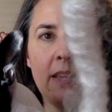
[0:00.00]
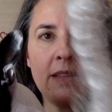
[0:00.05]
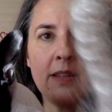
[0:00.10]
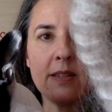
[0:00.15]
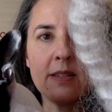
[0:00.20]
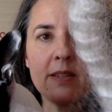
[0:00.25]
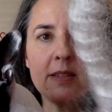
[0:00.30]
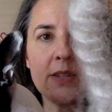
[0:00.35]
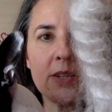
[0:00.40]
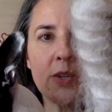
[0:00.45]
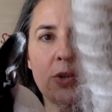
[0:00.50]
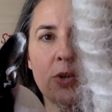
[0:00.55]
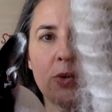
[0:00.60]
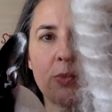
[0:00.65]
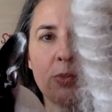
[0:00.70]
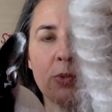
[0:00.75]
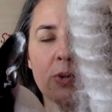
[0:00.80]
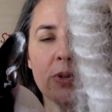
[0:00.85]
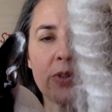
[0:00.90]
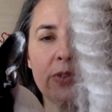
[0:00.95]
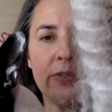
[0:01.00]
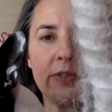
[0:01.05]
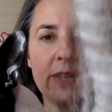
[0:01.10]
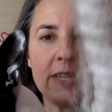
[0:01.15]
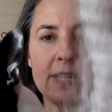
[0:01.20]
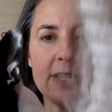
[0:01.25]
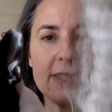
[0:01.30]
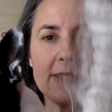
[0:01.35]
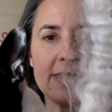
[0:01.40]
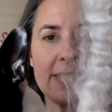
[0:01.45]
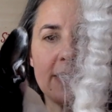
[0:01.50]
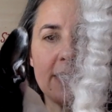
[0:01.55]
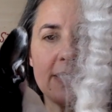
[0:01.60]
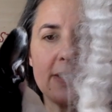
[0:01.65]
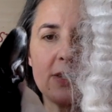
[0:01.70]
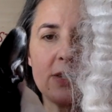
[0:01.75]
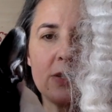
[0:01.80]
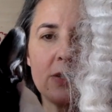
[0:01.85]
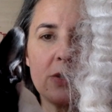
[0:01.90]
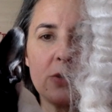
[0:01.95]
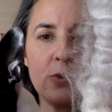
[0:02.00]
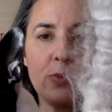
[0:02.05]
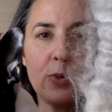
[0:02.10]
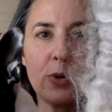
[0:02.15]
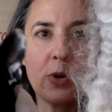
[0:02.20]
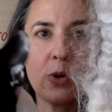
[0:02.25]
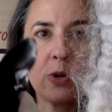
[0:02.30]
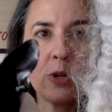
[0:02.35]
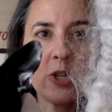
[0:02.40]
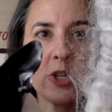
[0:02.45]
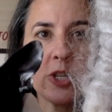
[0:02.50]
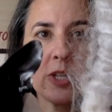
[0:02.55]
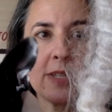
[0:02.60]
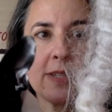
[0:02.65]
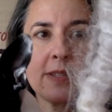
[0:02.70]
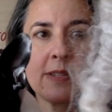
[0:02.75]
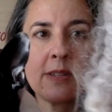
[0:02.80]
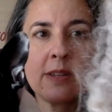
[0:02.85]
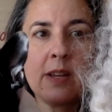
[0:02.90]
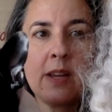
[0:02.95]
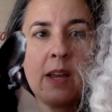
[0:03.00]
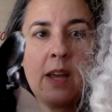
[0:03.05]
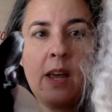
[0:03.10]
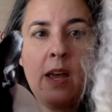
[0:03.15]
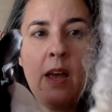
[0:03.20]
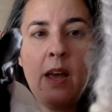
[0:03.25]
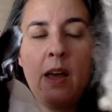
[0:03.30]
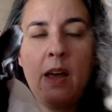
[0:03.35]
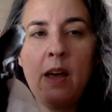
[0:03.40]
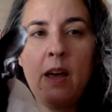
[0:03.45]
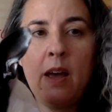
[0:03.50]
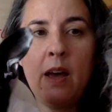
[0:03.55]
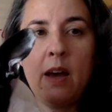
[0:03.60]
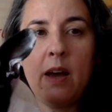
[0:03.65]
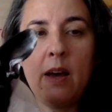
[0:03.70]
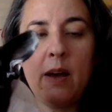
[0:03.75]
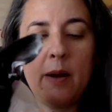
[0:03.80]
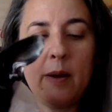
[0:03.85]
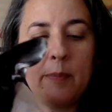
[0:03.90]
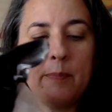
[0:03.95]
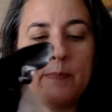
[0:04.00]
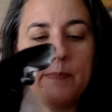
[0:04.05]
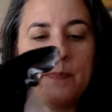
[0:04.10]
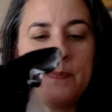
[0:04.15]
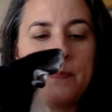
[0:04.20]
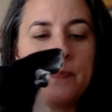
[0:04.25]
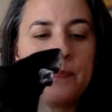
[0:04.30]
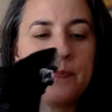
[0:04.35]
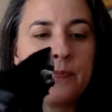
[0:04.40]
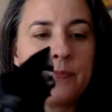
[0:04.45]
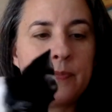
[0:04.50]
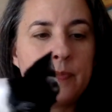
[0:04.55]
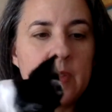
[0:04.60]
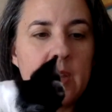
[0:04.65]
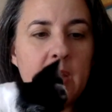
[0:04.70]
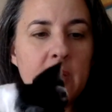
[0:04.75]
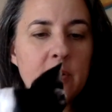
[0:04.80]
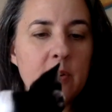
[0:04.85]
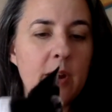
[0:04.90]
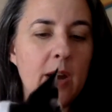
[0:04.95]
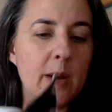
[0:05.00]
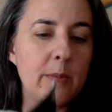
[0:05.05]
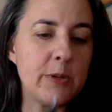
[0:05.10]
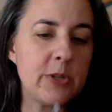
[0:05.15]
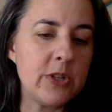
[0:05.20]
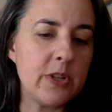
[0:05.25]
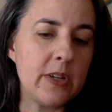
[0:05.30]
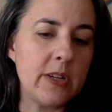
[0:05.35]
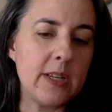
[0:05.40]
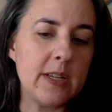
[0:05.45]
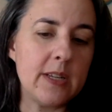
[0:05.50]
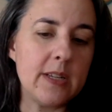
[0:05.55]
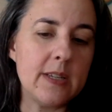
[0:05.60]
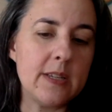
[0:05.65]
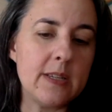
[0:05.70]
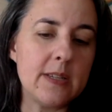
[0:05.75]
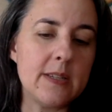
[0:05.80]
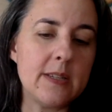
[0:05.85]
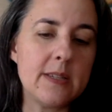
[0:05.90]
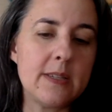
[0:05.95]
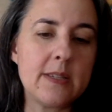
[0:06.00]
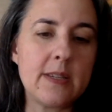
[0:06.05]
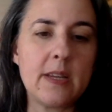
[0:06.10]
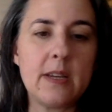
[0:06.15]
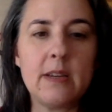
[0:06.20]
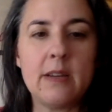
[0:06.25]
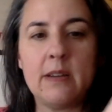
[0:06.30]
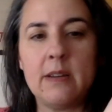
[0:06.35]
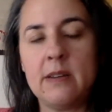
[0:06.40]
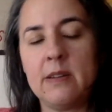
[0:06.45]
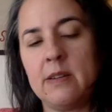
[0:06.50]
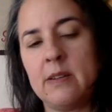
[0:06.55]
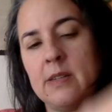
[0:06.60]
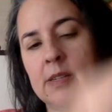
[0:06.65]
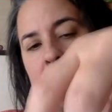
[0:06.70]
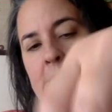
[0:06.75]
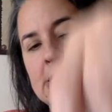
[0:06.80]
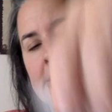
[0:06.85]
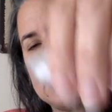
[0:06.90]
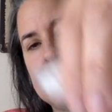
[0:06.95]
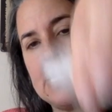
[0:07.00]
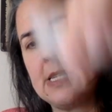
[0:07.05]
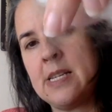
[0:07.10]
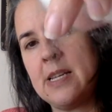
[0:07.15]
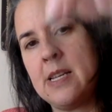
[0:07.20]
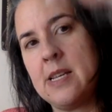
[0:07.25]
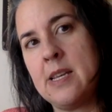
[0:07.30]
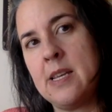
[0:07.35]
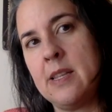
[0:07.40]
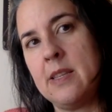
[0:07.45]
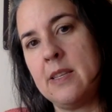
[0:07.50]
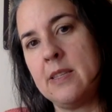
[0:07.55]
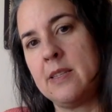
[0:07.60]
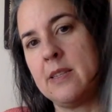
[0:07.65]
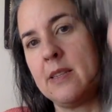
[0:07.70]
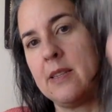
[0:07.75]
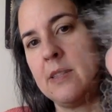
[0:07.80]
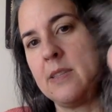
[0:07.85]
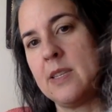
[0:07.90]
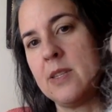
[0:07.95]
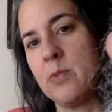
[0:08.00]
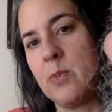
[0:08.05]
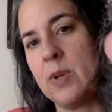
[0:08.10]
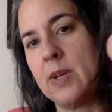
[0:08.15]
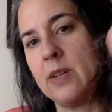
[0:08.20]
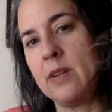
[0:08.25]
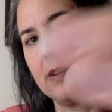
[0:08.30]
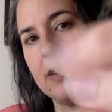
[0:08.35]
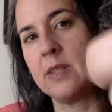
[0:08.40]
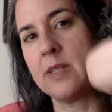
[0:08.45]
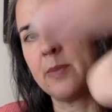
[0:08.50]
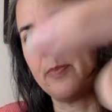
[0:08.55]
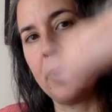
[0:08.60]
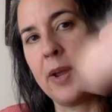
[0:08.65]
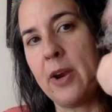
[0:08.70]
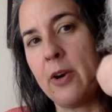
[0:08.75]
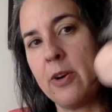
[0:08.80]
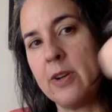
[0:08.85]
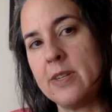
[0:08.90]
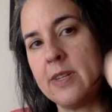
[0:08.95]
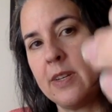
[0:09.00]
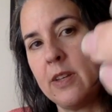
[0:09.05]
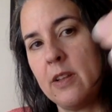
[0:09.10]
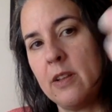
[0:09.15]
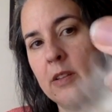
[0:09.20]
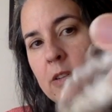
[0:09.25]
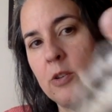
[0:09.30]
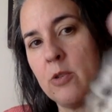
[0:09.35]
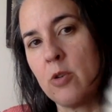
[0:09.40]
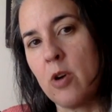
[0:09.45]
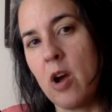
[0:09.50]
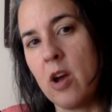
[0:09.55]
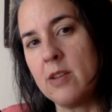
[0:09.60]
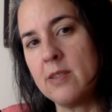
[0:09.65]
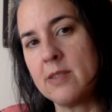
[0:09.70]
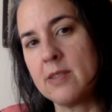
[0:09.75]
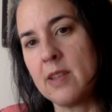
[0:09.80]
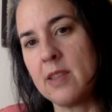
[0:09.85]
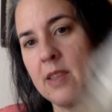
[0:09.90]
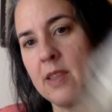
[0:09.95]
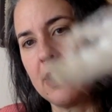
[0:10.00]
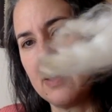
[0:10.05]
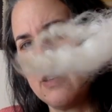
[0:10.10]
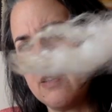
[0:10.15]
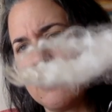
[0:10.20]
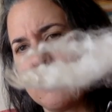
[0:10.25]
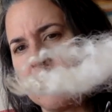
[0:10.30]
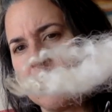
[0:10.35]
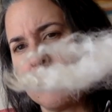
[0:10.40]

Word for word: This is a Coopworth fleece that is super gorgeous. Um, the other option is this is this one. It's a Perendale cross, I think.